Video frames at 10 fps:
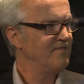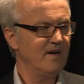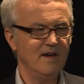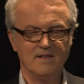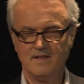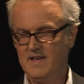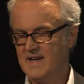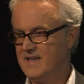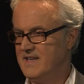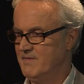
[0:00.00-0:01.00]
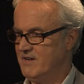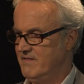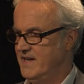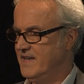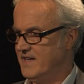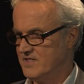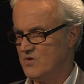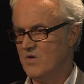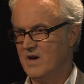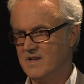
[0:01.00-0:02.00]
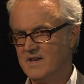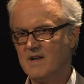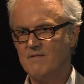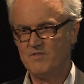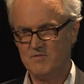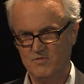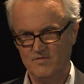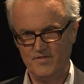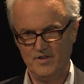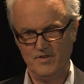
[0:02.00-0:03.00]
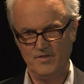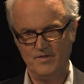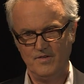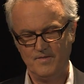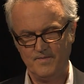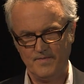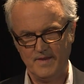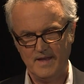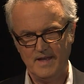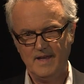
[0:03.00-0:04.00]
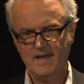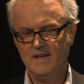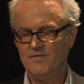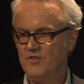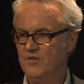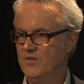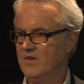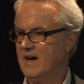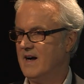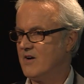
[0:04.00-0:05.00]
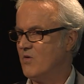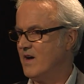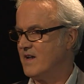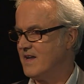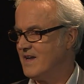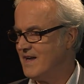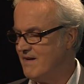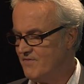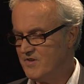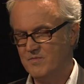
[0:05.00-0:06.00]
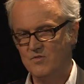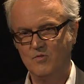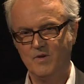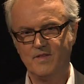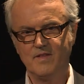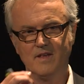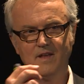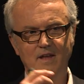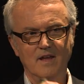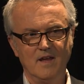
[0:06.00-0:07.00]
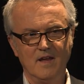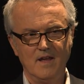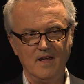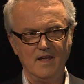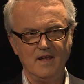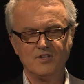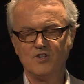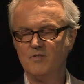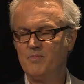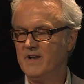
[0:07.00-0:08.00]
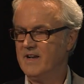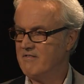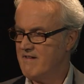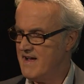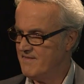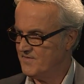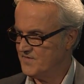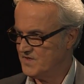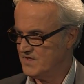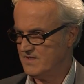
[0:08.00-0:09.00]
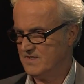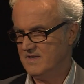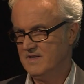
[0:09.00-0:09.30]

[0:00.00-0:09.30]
find that the academic reading is quite comfortable for you. If you are quite comfortable with interpreting graphs,